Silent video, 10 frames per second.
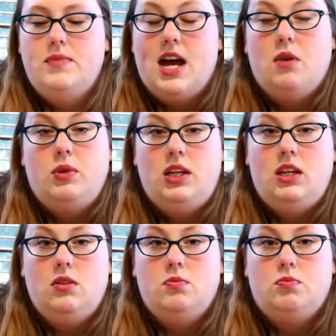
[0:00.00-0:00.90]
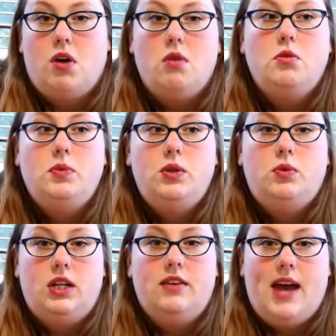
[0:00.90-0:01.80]
that we probably
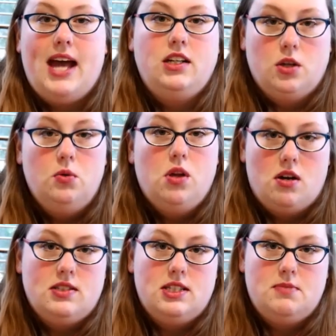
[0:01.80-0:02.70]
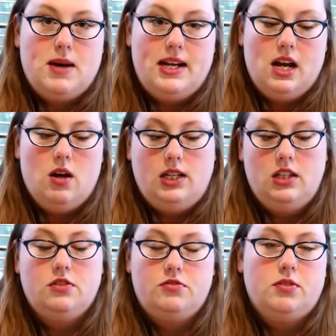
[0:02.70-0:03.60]
would have had goat losses by now,
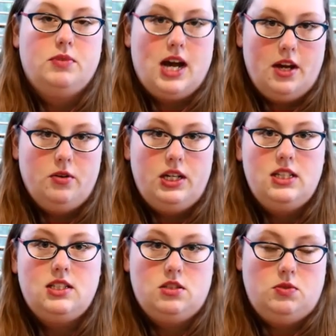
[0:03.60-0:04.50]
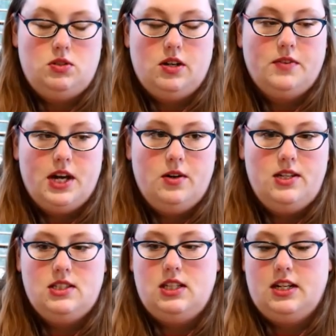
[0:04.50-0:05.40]
either from coyotes, because we do have
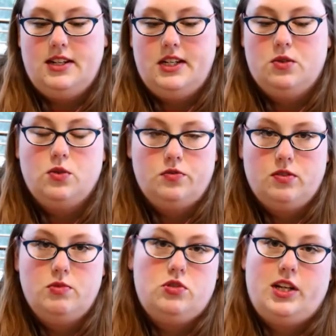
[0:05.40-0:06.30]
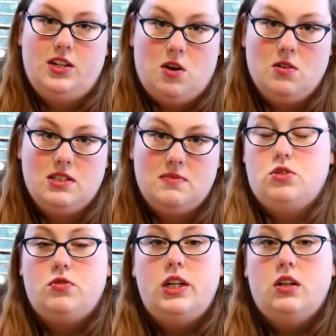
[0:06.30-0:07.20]
coyotes in the area, or from stray dogs.
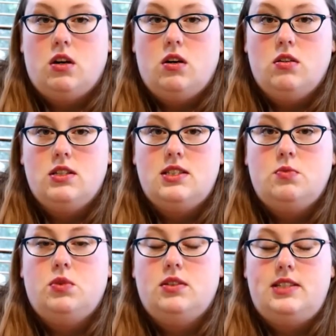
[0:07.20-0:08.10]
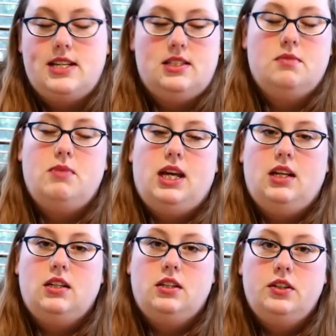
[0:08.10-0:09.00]
Stray dogs will
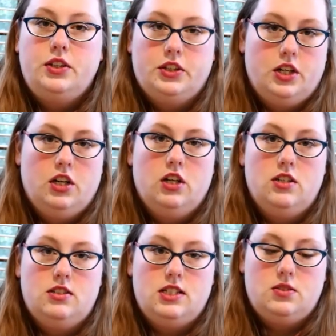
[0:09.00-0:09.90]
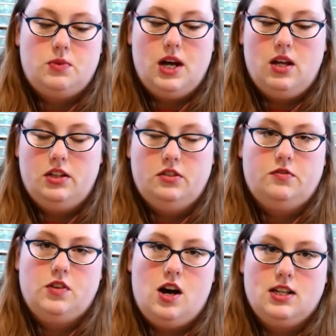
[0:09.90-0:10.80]
decimate your herds as well and your
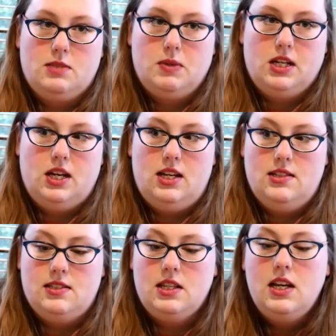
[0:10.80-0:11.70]
flocks, because